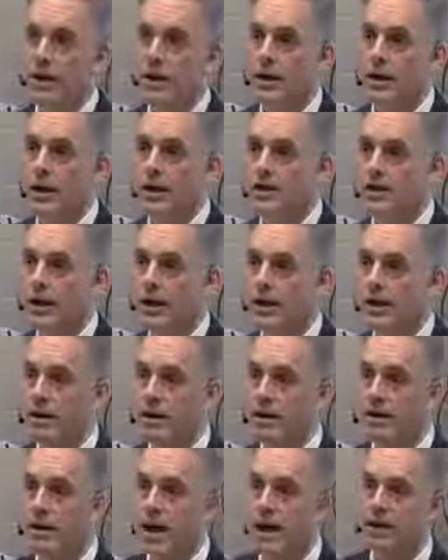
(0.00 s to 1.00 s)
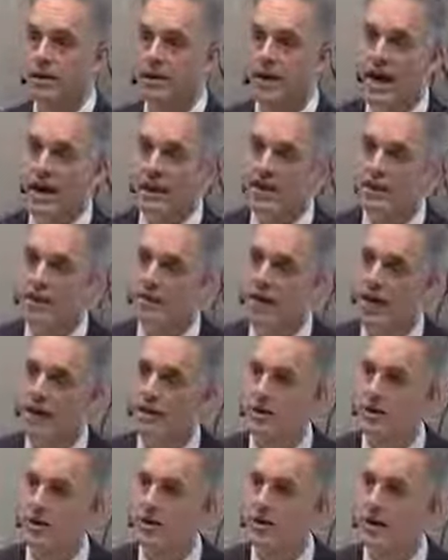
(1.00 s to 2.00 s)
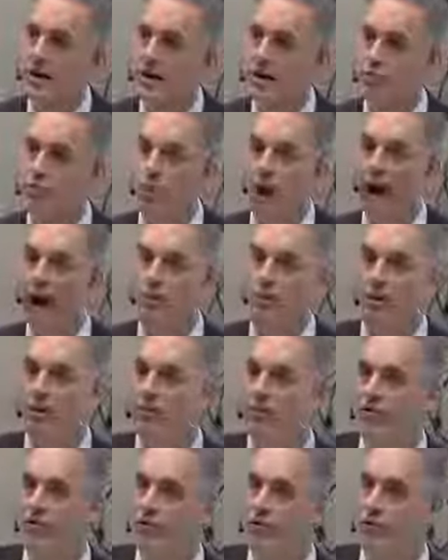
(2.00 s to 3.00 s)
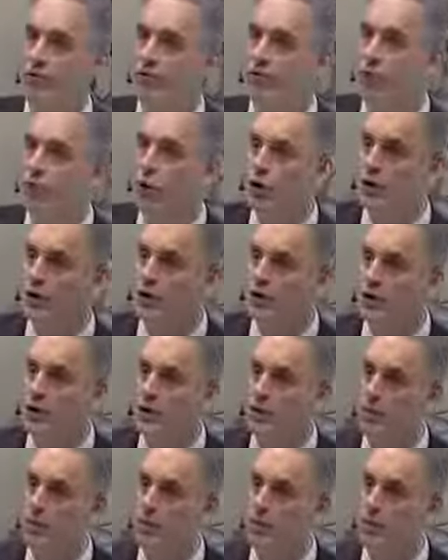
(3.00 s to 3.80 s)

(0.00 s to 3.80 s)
It's like, that's pablum for fools.